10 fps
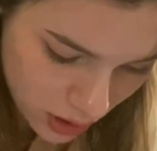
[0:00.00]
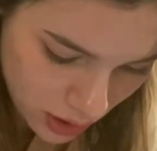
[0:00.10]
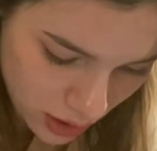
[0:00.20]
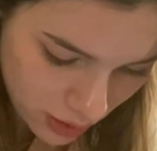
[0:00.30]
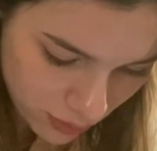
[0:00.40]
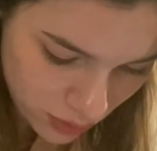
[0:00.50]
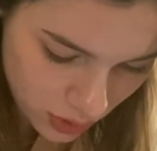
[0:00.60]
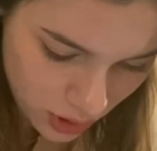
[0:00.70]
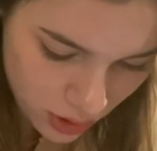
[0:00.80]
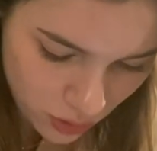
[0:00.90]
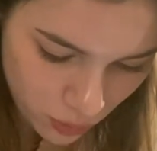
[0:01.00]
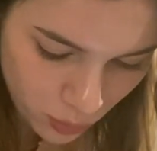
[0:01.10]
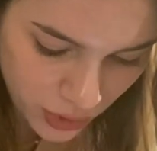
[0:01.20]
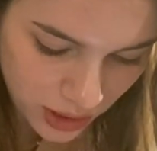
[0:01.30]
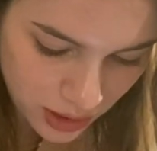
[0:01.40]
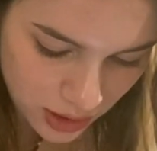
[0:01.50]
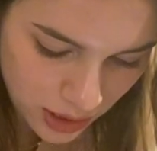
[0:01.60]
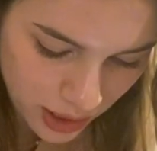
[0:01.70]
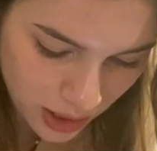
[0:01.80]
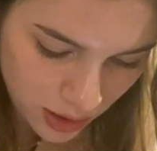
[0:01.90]
Every
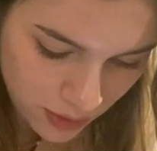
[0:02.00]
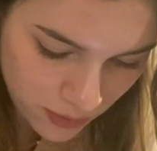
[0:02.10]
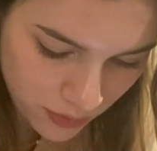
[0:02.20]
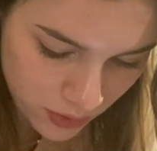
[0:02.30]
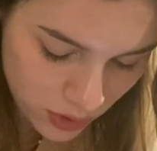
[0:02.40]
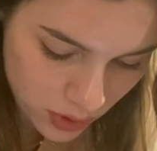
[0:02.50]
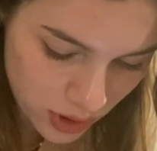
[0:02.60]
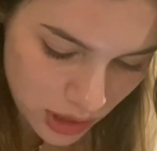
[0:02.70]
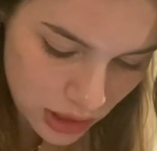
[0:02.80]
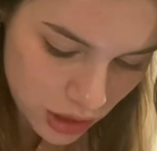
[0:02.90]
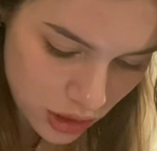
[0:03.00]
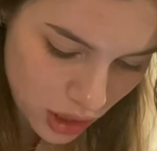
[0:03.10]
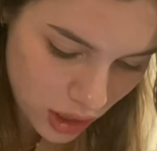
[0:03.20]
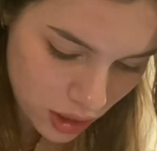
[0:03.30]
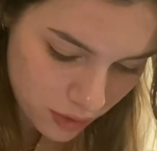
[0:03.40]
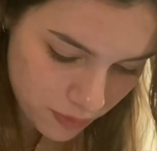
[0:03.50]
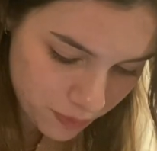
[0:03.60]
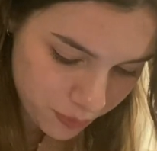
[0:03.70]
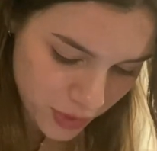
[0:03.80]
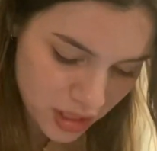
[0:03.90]
weekday. This is just like,
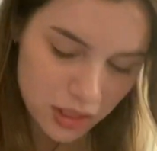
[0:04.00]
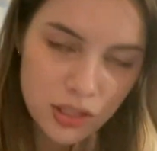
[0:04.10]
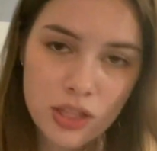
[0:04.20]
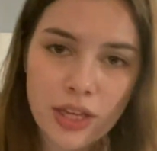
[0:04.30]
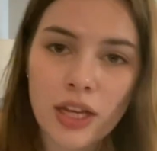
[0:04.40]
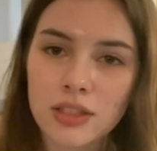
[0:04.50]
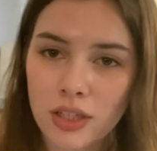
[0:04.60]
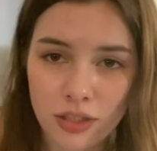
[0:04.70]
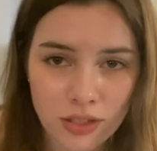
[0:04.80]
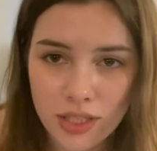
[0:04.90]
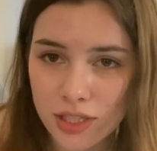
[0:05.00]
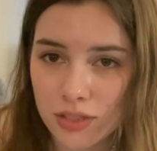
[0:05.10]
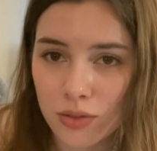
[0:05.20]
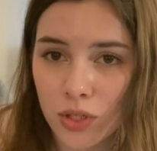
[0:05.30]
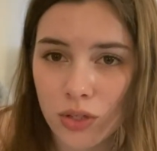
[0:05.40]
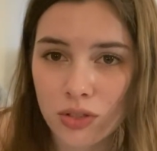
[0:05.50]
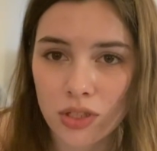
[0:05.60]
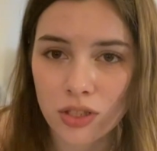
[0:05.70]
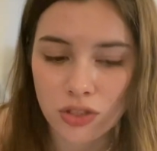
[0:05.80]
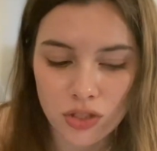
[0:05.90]
basically they unlock the dance studios
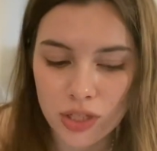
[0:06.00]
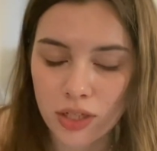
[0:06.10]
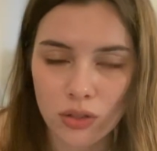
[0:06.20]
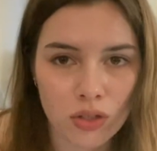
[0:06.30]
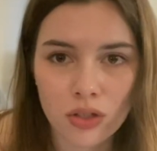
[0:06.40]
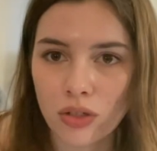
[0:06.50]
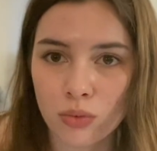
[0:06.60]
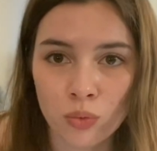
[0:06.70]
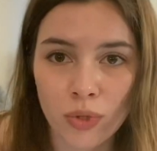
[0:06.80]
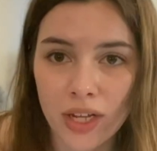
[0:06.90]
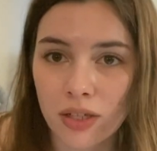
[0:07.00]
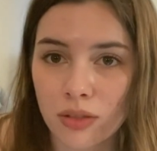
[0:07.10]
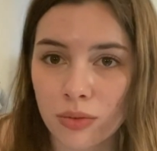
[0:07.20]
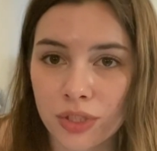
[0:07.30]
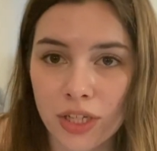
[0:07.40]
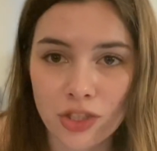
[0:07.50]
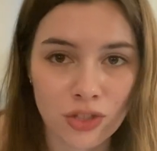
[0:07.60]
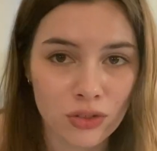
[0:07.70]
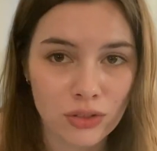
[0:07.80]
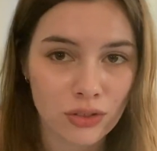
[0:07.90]
and it's just like
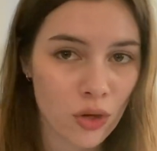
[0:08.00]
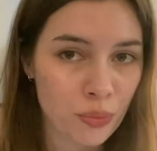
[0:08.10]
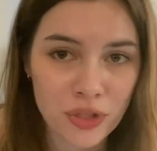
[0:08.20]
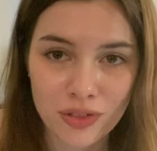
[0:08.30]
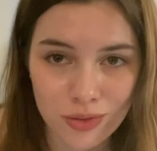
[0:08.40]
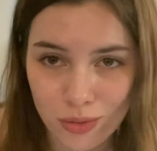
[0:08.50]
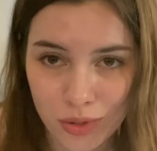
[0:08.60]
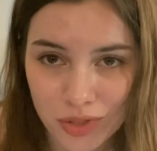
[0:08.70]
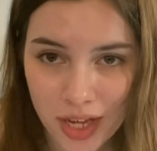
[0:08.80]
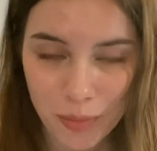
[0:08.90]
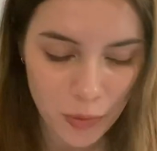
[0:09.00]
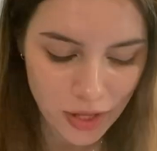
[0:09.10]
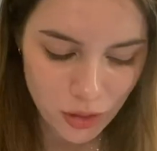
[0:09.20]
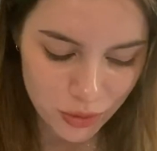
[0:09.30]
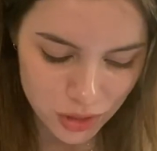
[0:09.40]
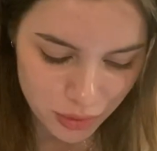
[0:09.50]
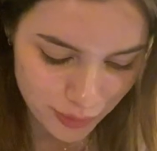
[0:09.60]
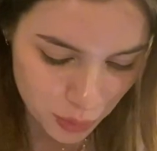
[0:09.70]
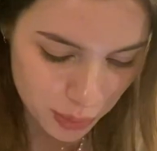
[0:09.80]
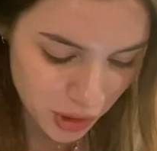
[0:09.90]
recreational open studio time, and we can go and do
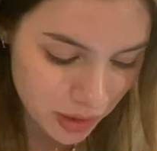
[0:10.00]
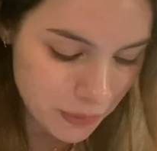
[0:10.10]
whatever we want.